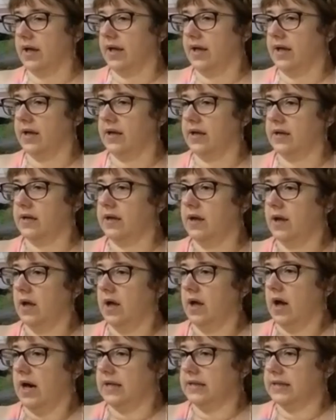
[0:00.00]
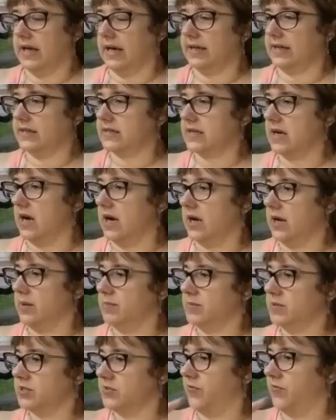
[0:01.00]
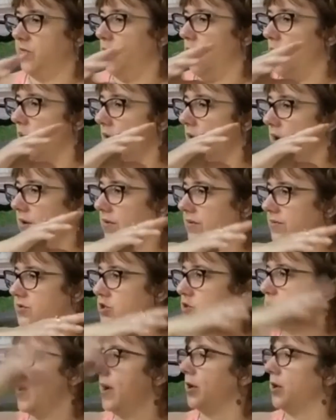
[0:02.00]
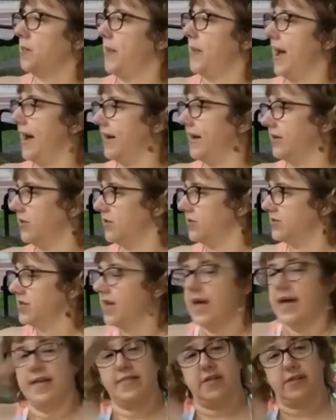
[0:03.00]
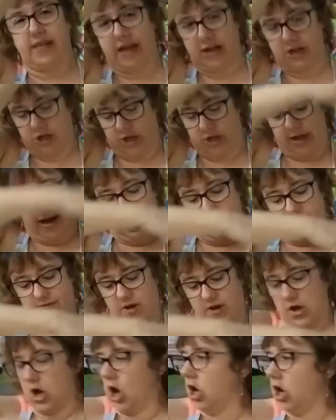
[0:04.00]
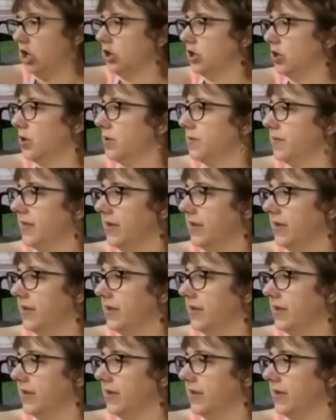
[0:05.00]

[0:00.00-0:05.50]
and a lot of times for sweater patterns, they'll actually have a color.